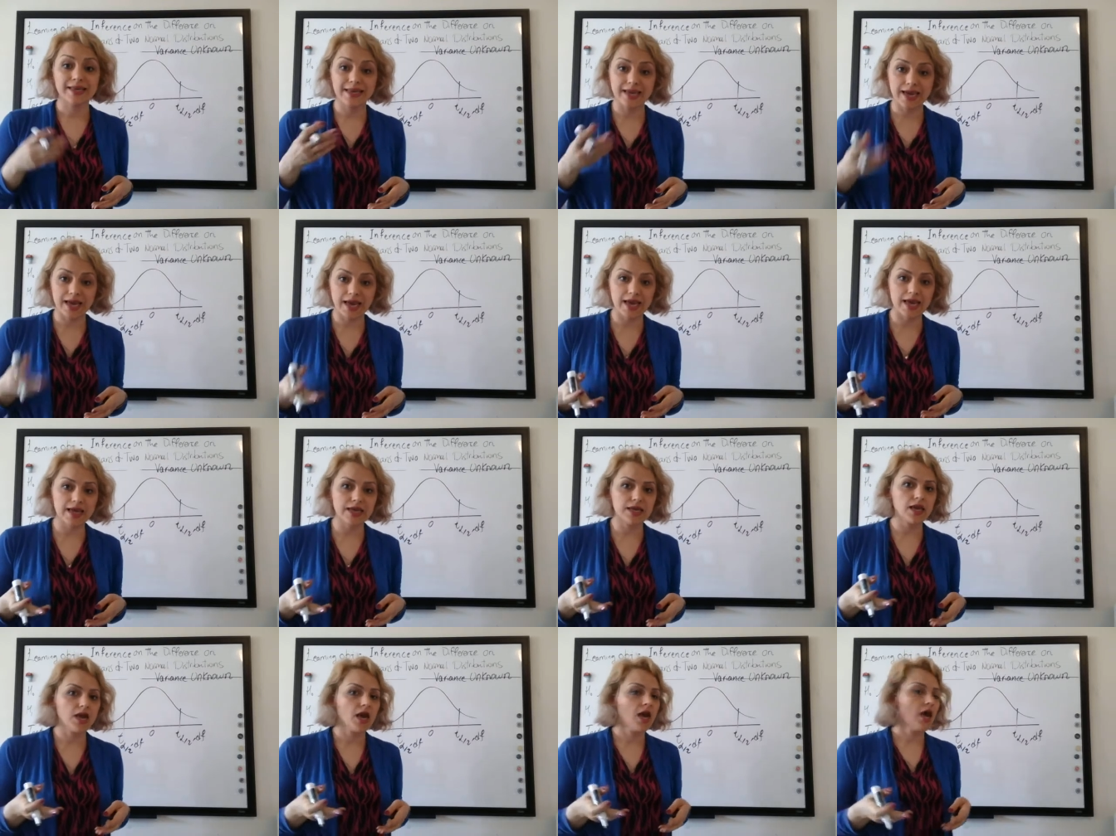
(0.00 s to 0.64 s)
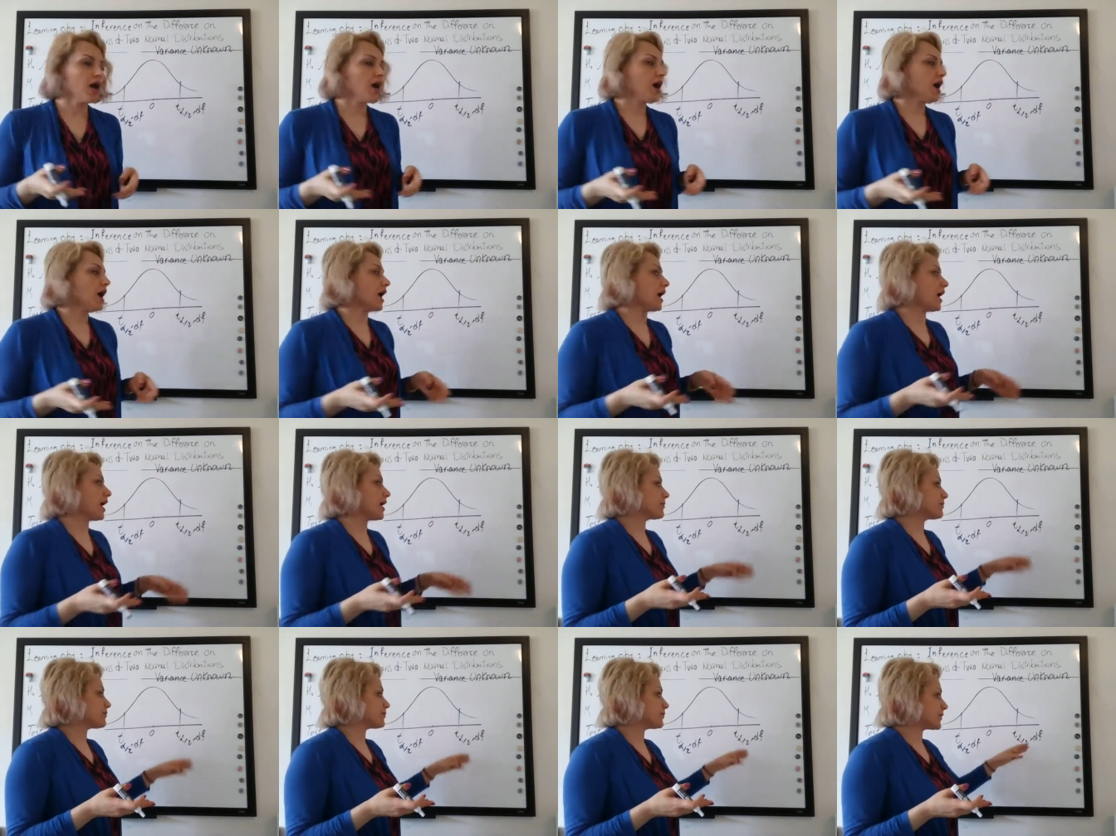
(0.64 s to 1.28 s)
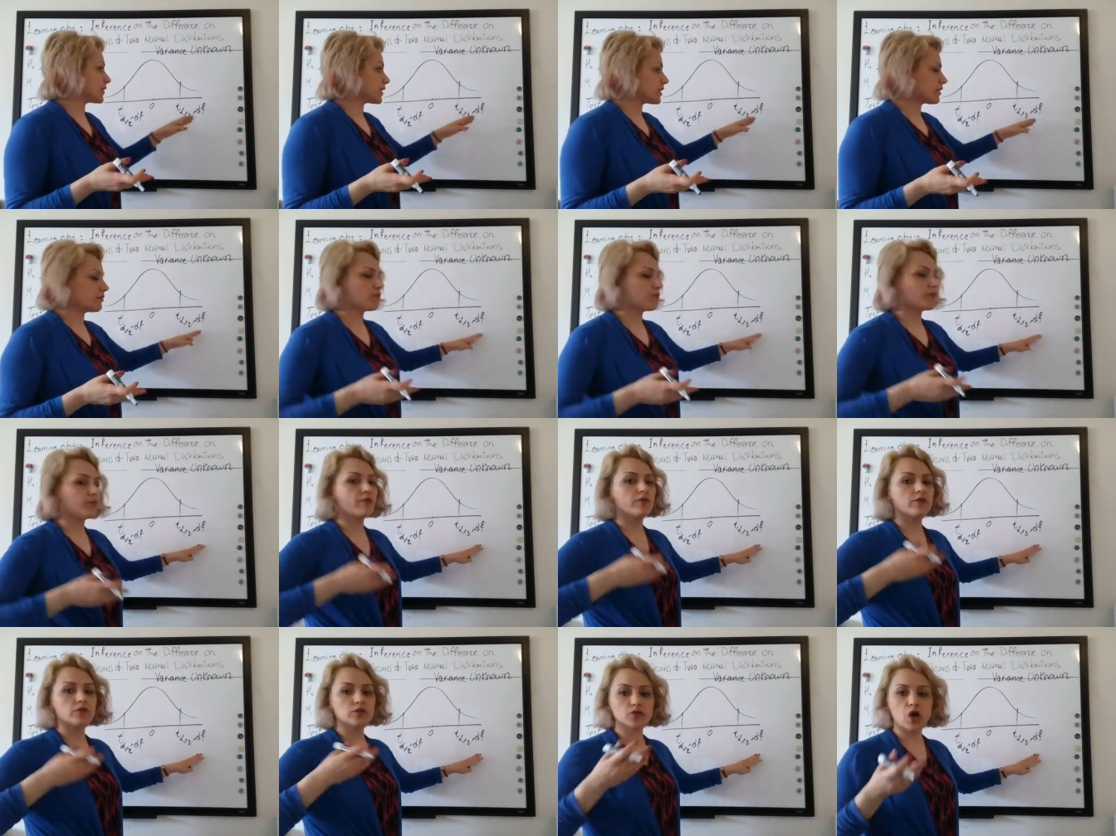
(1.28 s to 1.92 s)
K. Um,
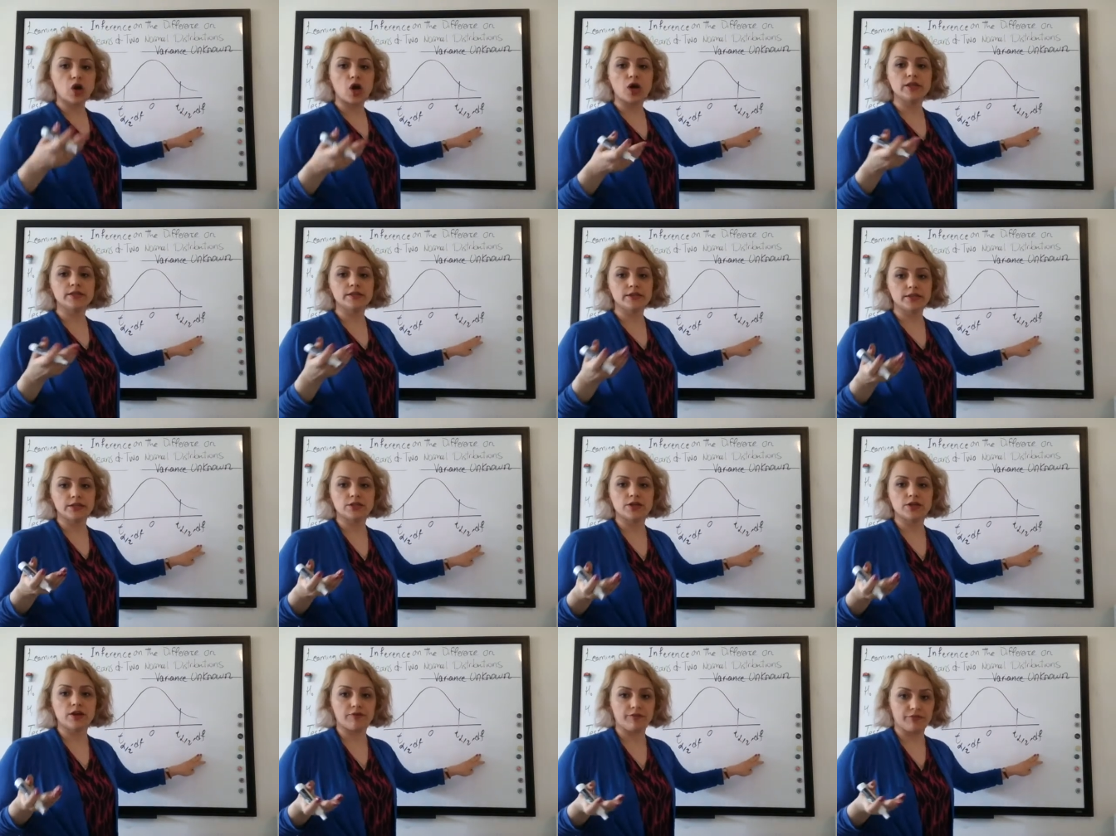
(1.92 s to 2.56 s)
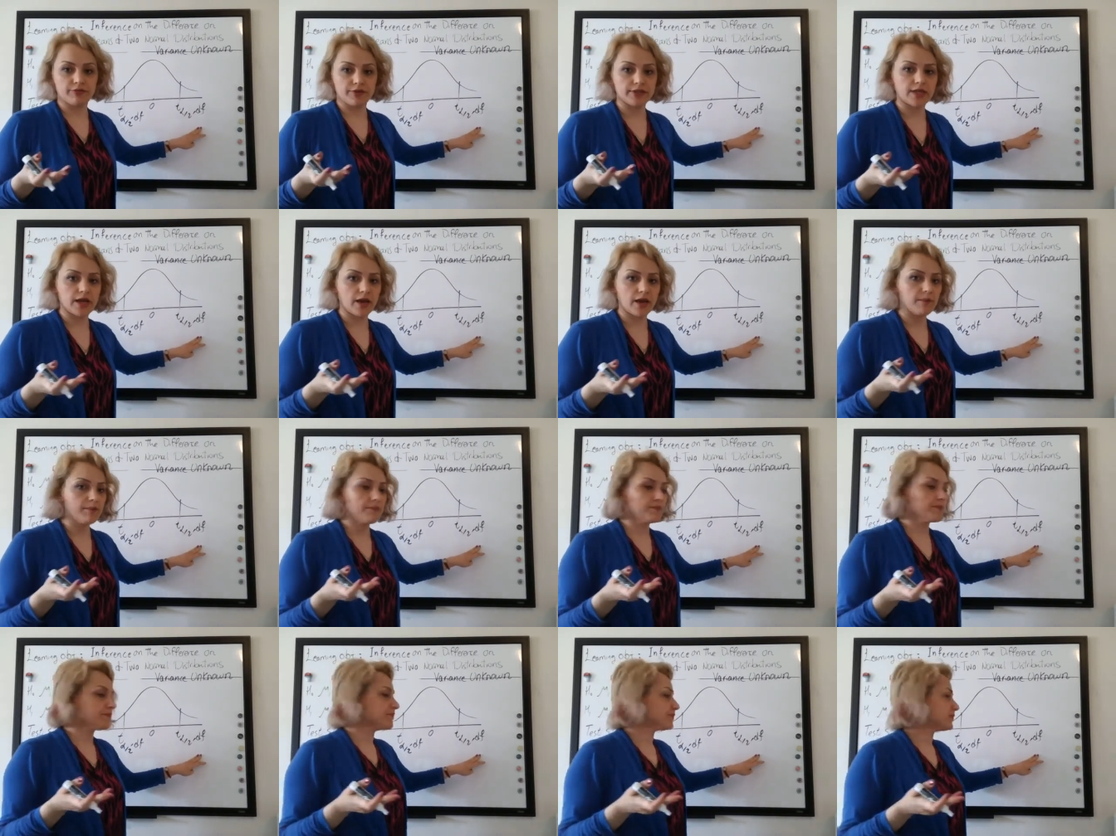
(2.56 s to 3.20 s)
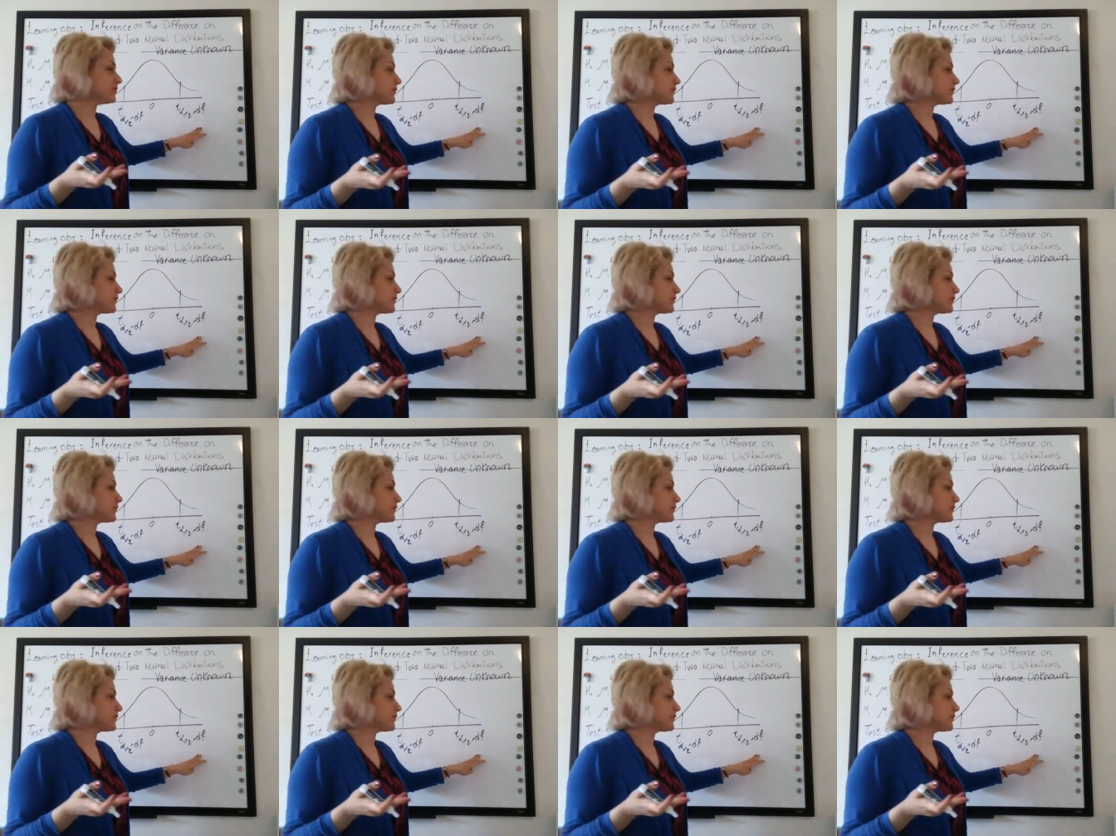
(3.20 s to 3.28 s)
we would call it degree of freedom.